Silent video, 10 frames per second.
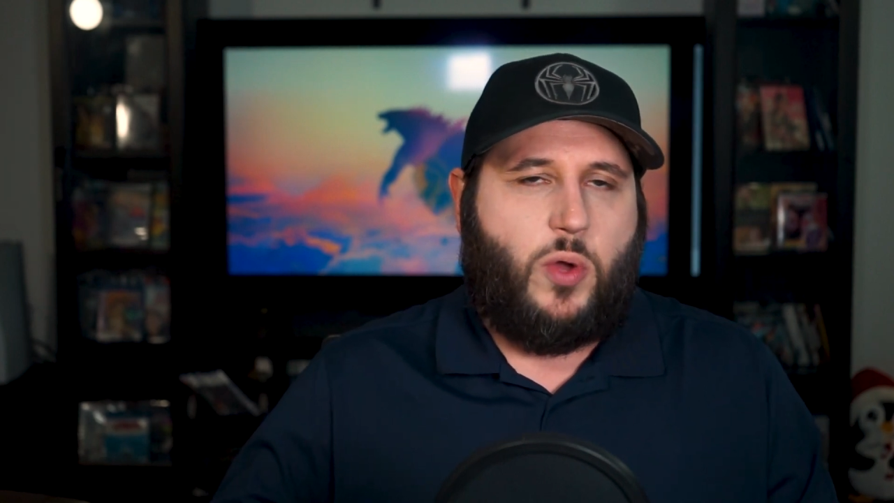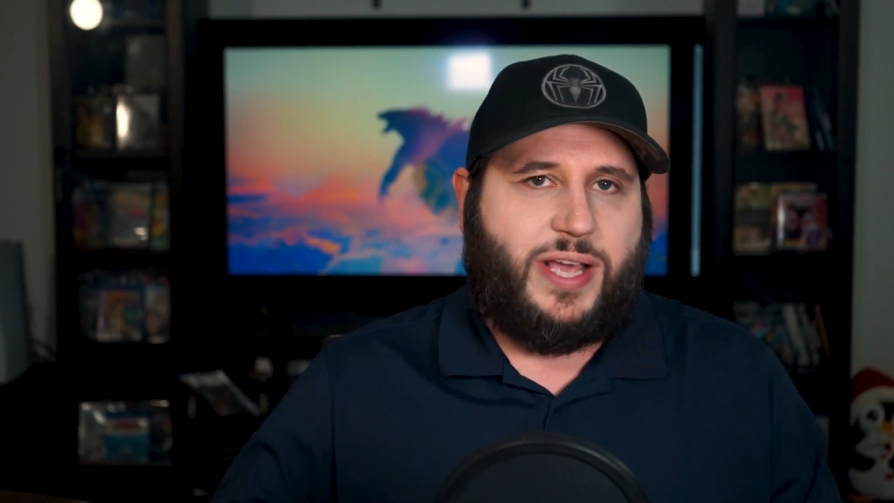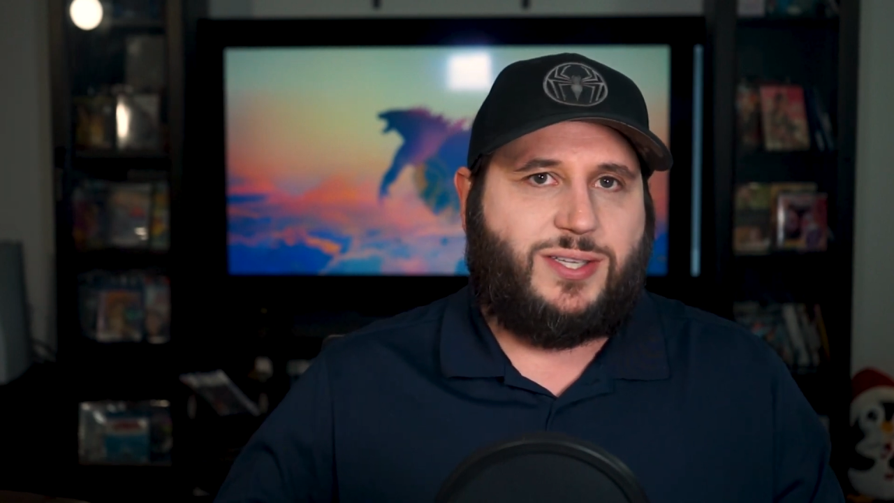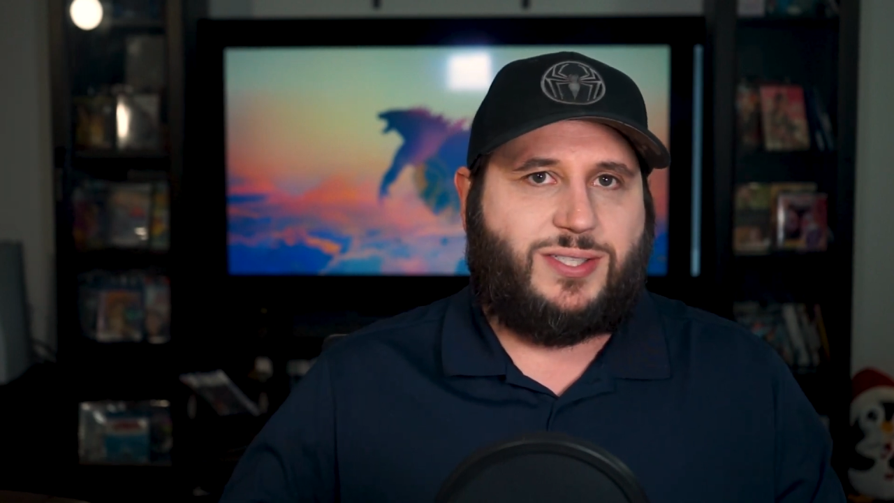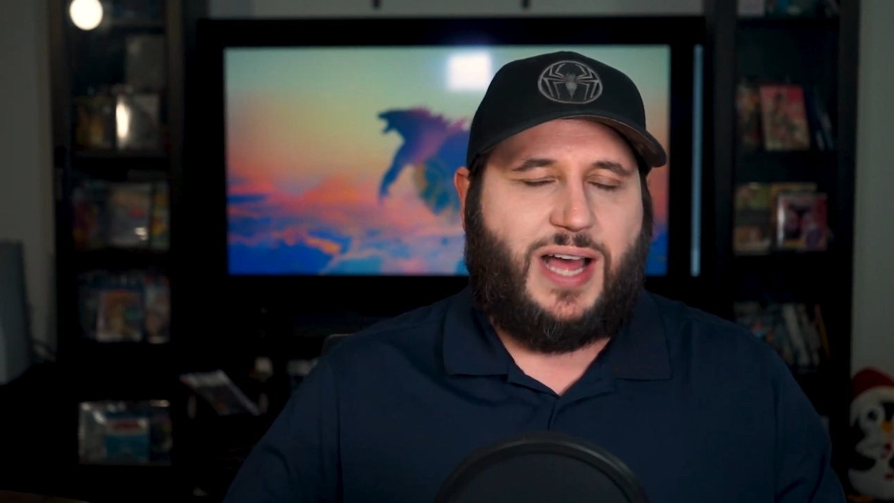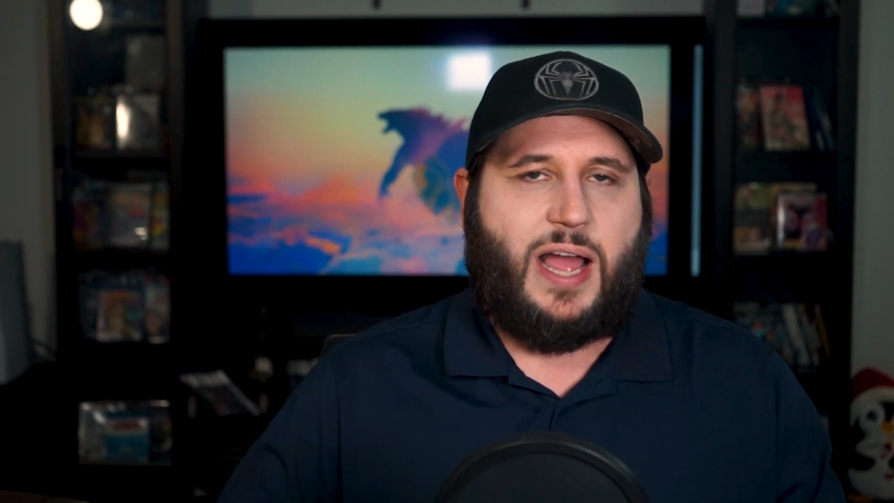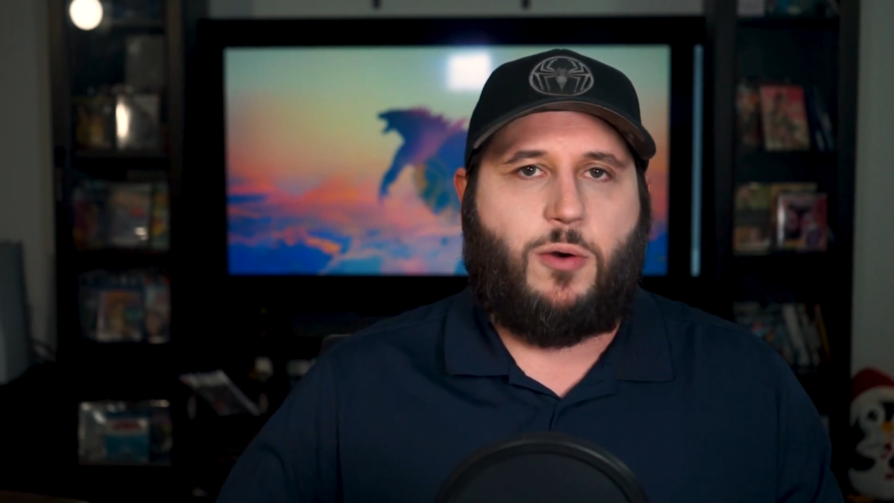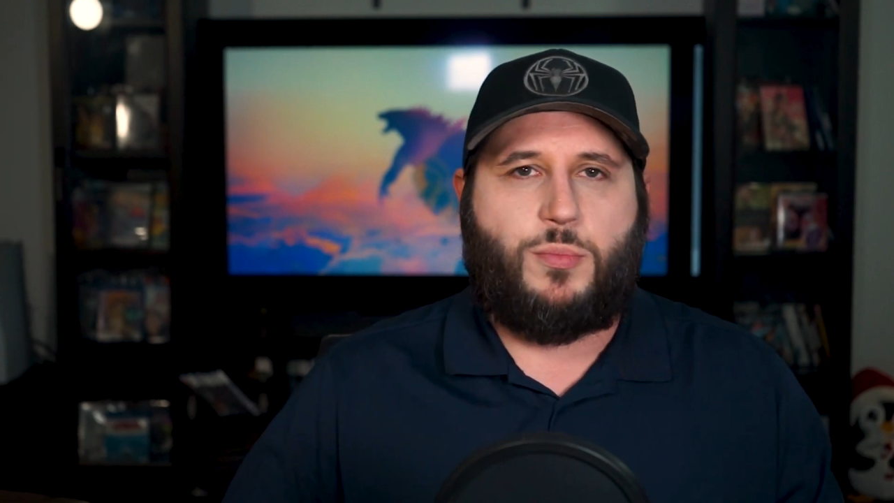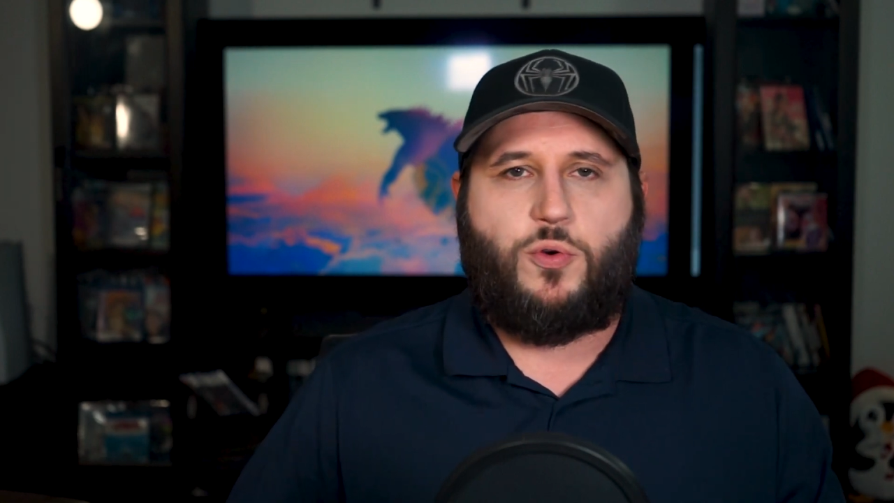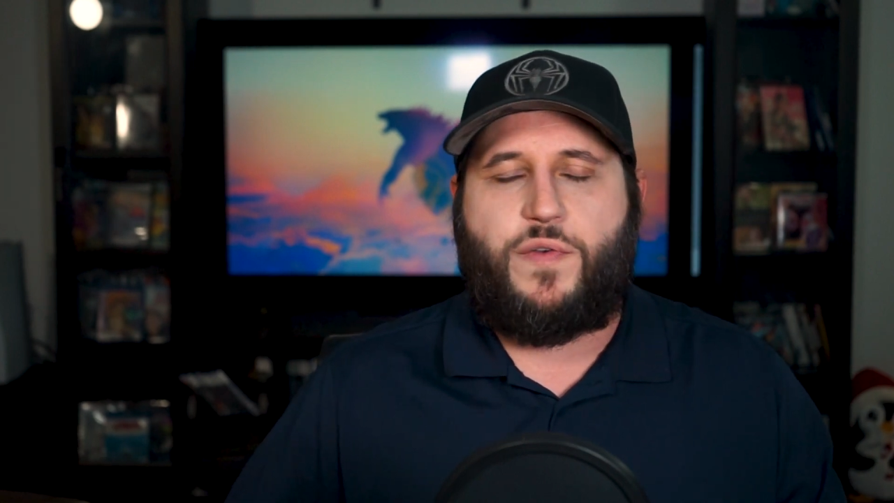Wick
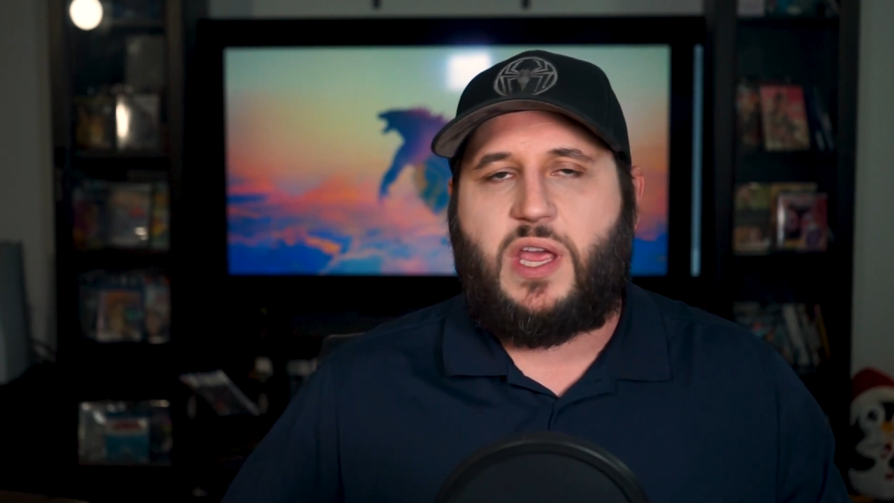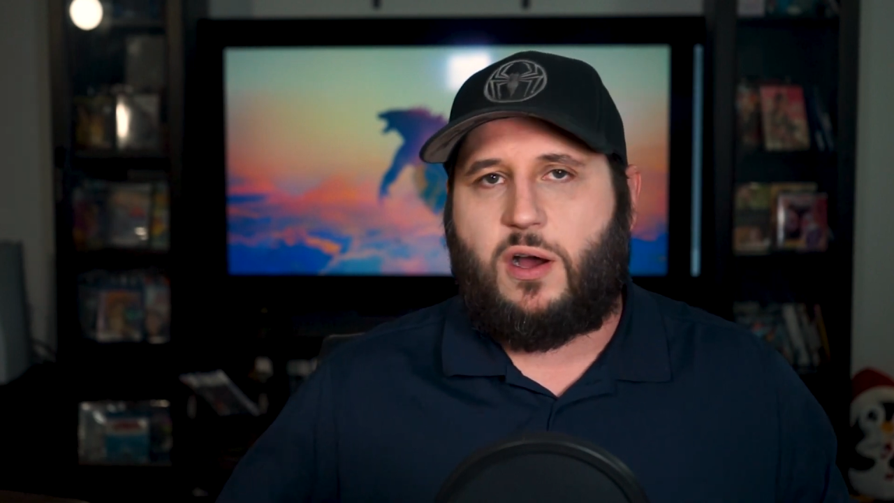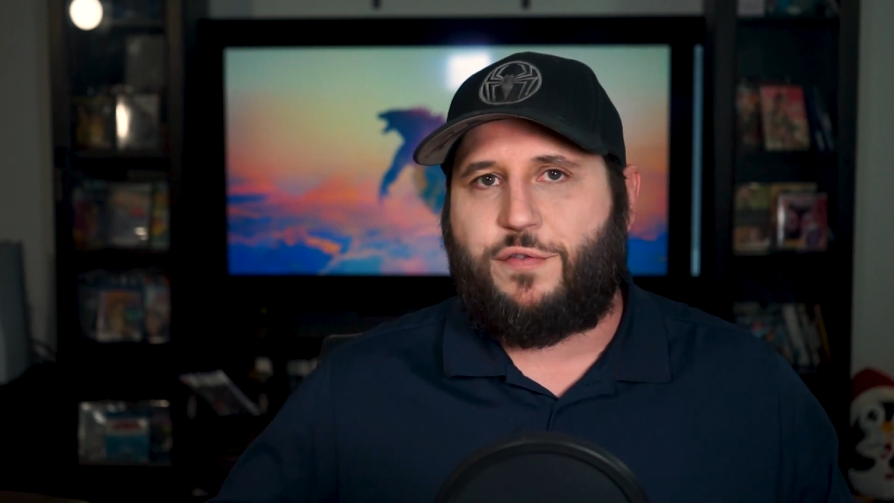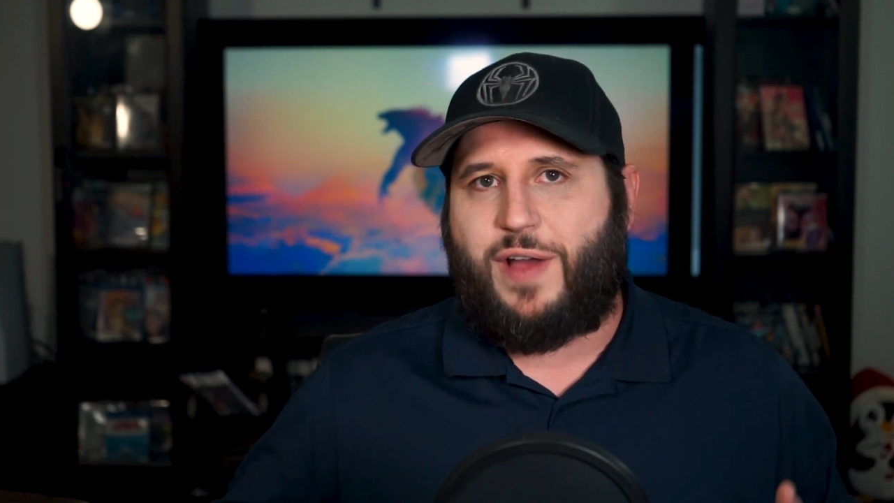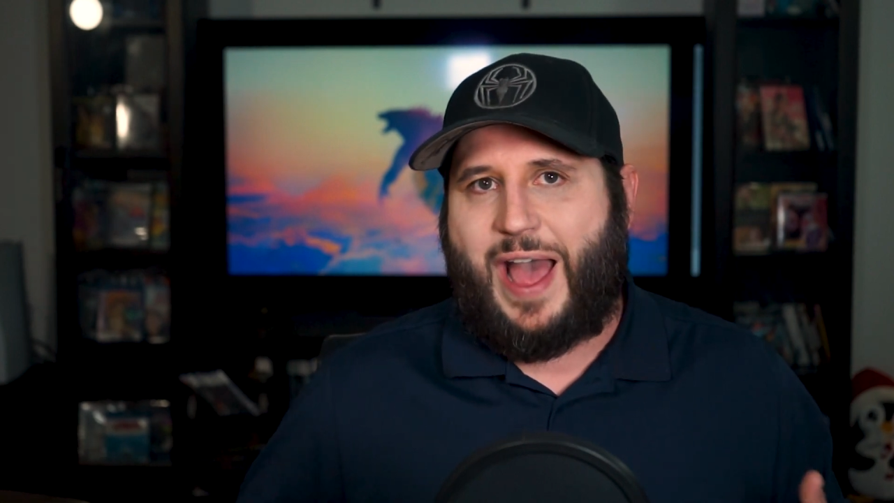style movie of